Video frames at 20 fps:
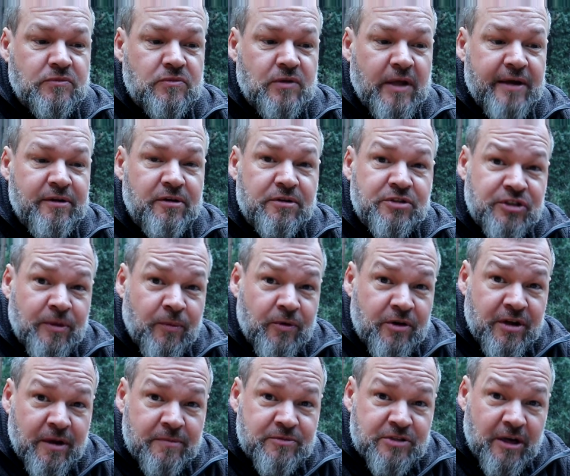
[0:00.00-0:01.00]
Later,
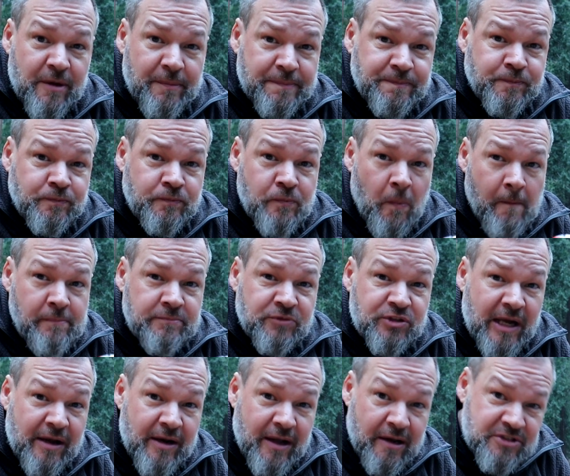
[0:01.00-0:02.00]
someone comes up,
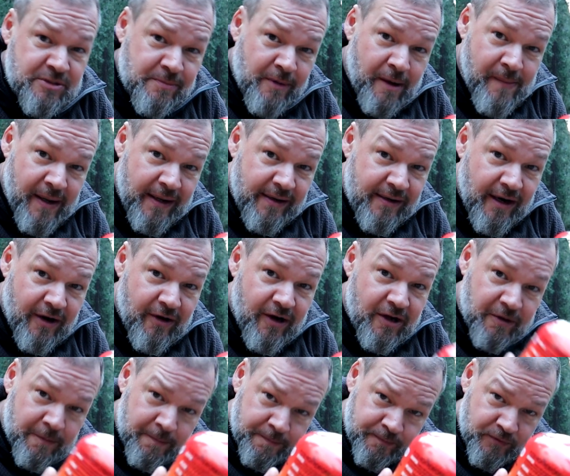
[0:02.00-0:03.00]
shout out to my man
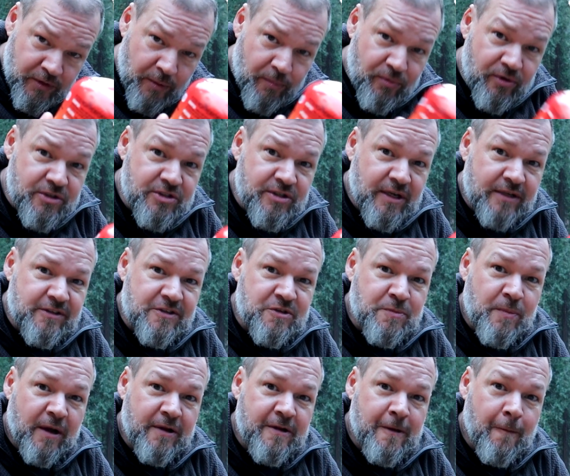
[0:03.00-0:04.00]
Eric, appreciate this,
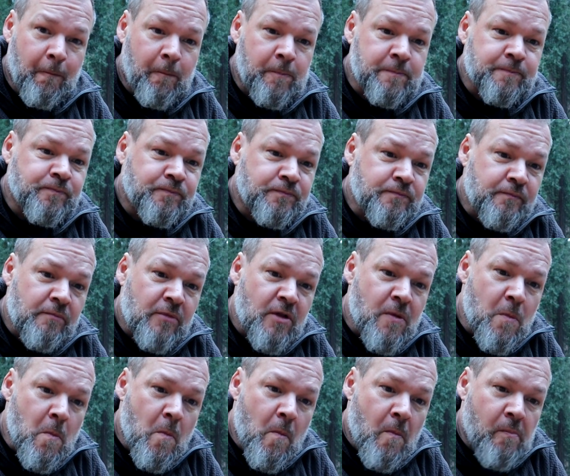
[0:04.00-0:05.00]
buddy,
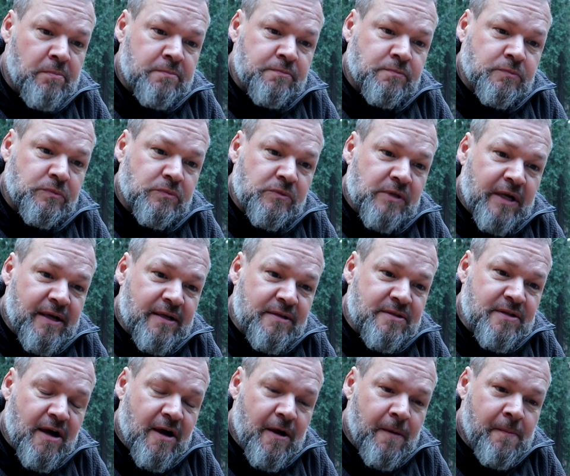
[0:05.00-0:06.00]
and